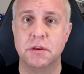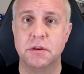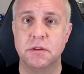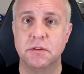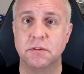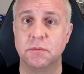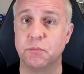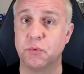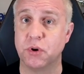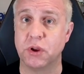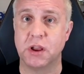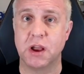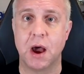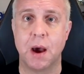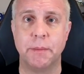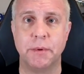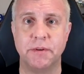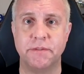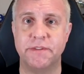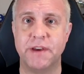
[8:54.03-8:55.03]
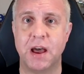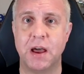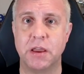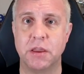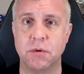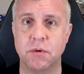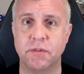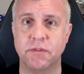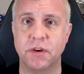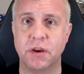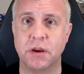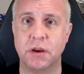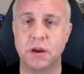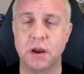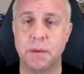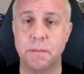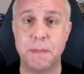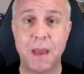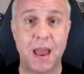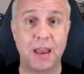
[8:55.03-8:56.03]
it's a pretty common value of a,
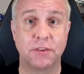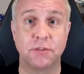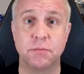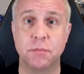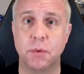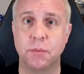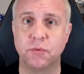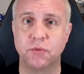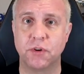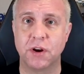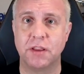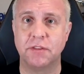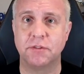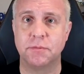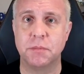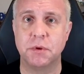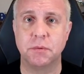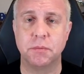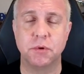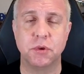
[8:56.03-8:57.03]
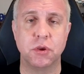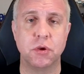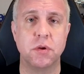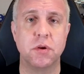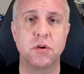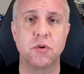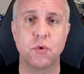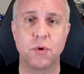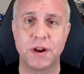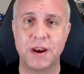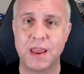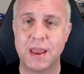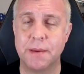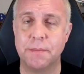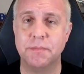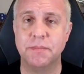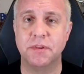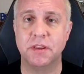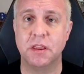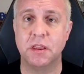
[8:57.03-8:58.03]
a maximum transmittable unit or an
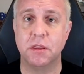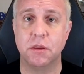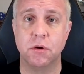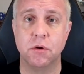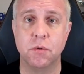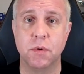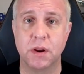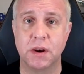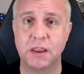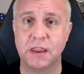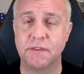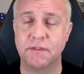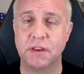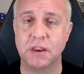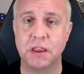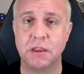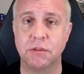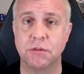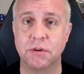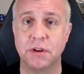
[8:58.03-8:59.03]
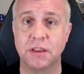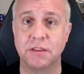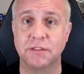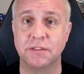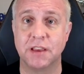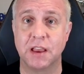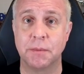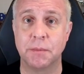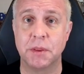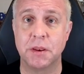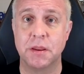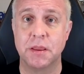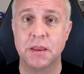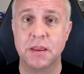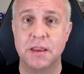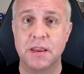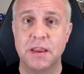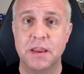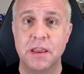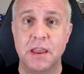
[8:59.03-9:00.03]
MTU on a given Ethernet segment.
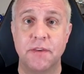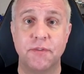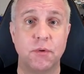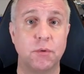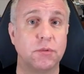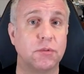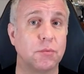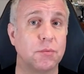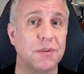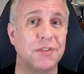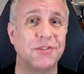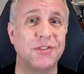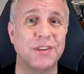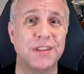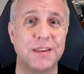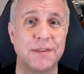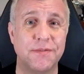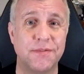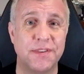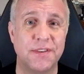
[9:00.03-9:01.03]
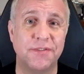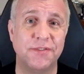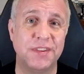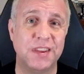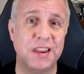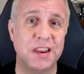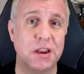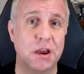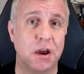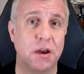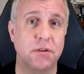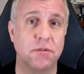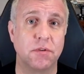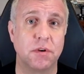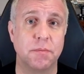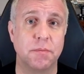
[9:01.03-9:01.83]
If it was originally 1500